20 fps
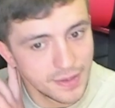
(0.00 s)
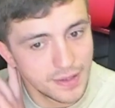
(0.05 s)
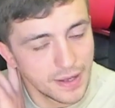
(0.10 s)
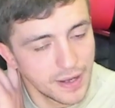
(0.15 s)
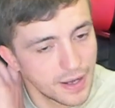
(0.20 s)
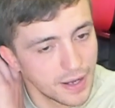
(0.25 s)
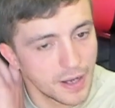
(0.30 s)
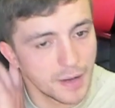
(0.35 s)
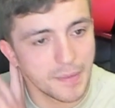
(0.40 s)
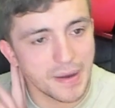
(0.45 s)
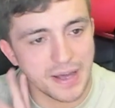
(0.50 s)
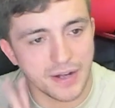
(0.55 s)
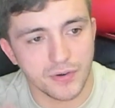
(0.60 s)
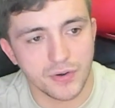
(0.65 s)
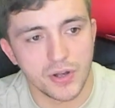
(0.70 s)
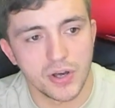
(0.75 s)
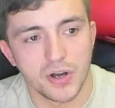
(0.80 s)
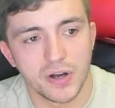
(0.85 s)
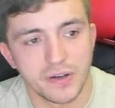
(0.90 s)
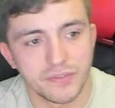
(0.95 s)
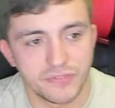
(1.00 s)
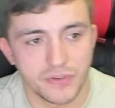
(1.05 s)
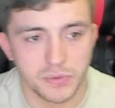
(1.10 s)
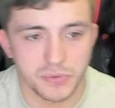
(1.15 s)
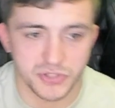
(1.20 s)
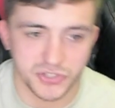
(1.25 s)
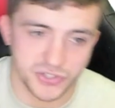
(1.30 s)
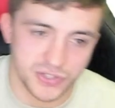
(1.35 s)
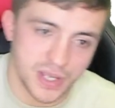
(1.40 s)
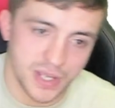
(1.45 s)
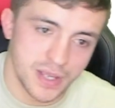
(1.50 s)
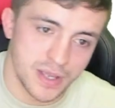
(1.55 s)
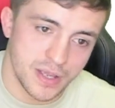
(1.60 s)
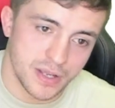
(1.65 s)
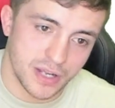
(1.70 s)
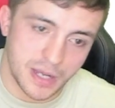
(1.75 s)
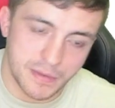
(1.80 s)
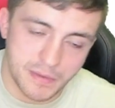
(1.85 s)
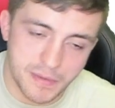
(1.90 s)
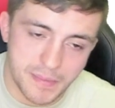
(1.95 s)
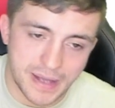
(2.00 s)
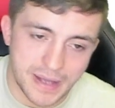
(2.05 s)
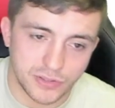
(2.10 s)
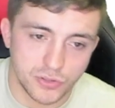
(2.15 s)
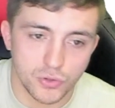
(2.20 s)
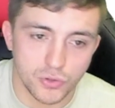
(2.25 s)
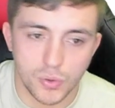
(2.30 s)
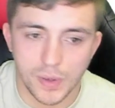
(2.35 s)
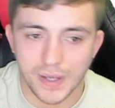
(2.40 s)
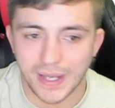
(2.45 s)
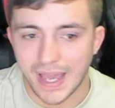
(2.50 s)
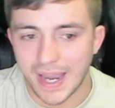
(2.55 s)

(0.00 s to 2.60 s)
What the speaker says: I don't know if it was coming back too quick